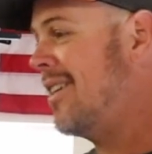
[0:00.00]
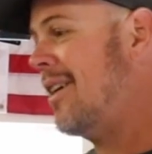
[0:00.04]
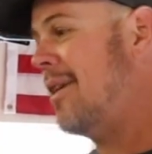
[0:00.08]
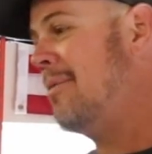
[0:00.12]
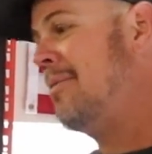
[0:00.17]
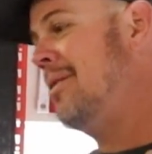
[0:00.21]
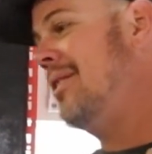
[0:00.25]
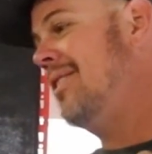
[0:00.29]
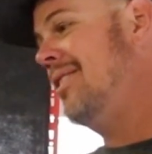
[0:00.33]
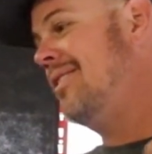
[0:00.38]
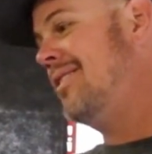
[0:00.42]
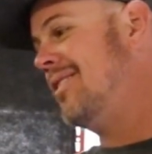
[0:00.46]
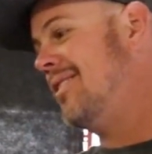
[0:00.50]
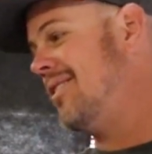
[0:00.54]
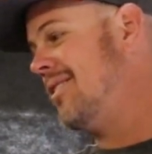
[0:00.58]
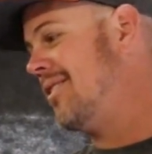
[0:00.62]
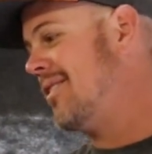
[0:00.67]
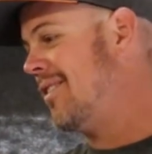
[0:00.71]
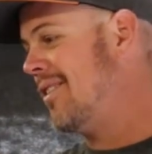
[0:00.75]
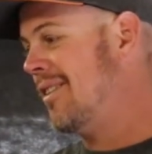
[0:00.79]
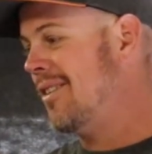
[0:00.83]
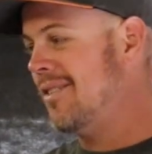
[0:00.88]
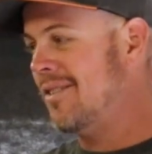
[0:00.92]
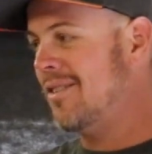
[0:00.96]
I mean, this
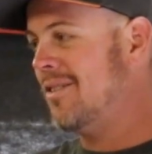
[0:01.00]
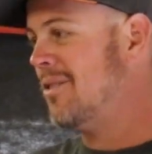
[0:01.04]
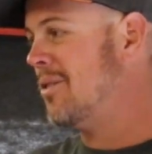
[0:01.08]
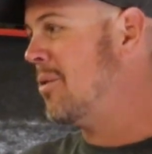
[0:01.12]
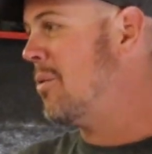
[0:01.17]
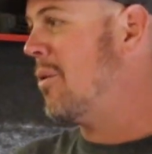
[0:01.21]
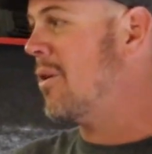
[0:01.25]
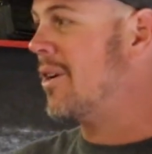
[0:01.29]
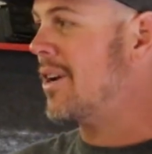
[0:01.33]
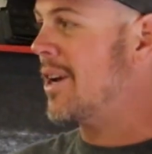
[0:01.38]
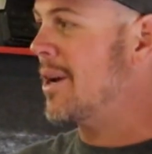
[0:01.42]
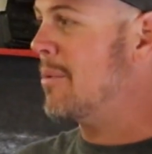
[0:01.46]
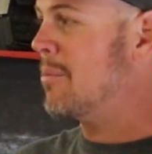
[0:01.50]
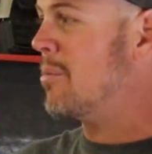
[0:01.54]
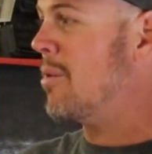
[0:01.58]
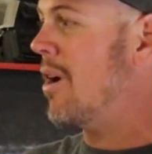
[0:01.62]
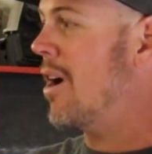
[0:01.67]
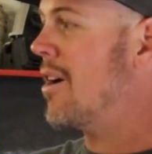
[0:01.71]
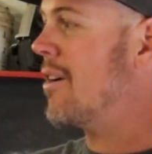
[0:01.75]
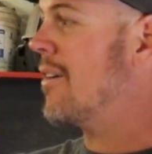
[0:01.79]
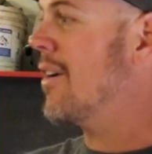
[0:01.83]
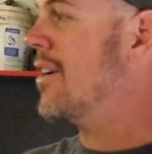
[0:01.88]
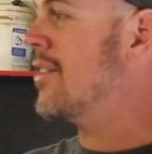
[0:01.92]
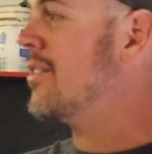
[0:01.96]
is a work in
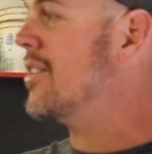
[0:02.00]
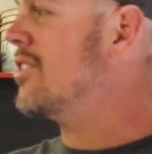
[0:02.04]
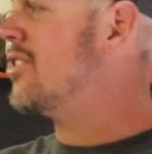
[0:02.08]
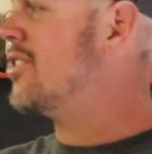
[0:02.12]
progress.